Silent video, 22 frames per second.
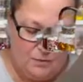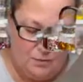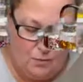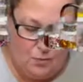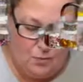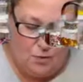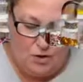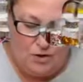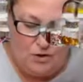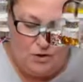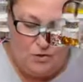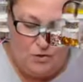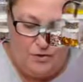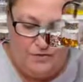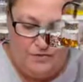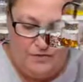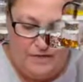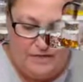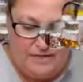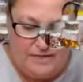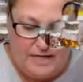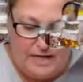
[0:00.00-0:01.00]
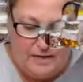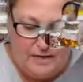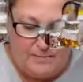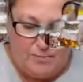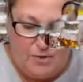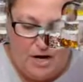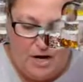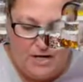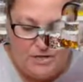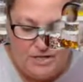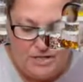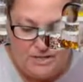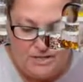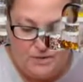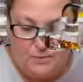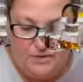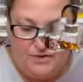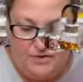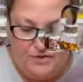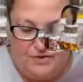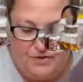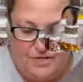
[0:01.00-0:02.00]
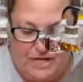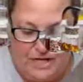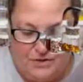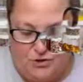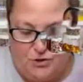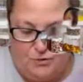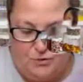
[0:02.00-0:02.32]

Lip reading: work on these kind of projects with textured